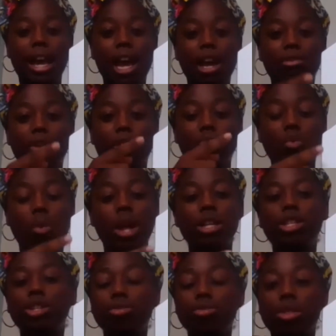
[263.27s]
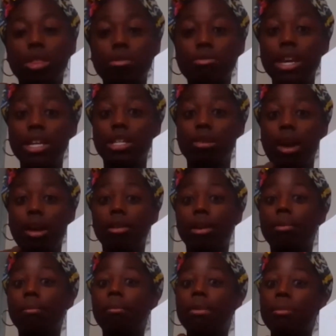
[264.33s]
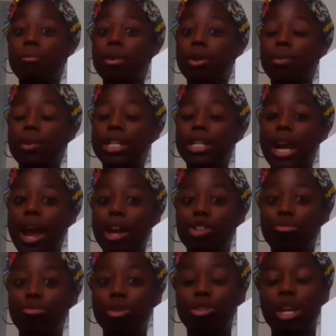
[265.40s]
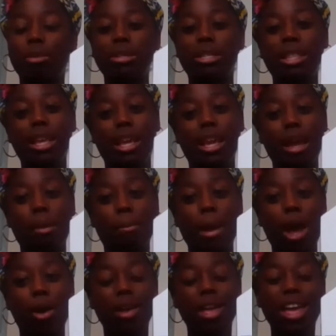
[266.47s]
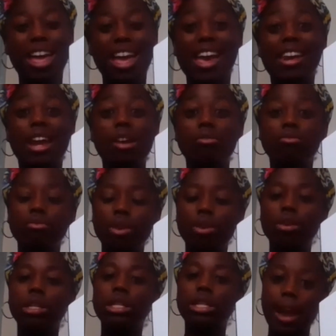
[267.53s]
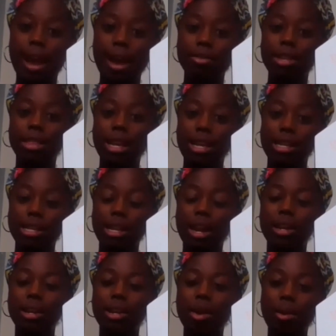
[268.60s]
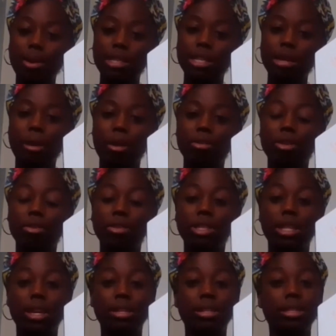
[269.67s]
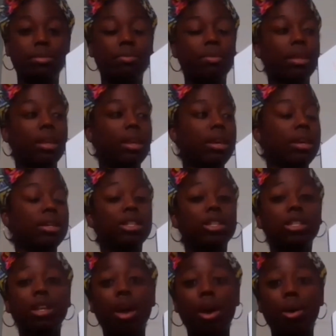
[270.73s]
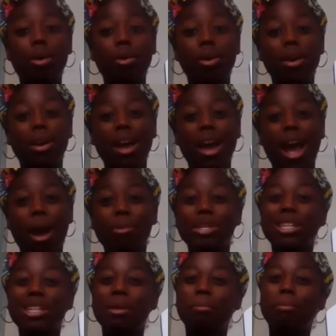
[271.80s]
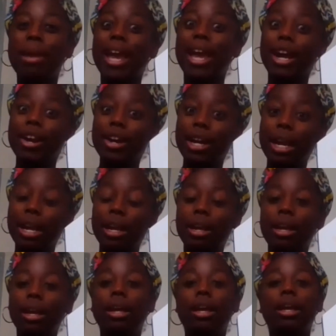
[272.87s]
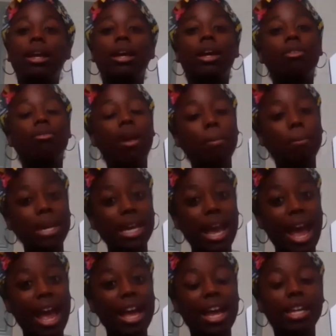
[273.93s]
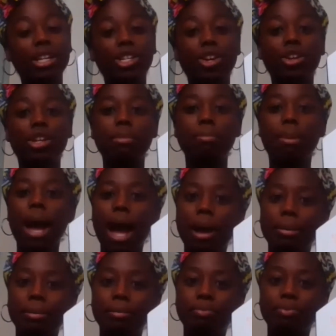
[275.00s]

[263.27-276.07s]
I wrote 1, 2, 3, so I remember which attributes I was thinking about, and I wrote down the things that I noticed about those things. So I was comparing Grumpy Cat and Turkey Bob,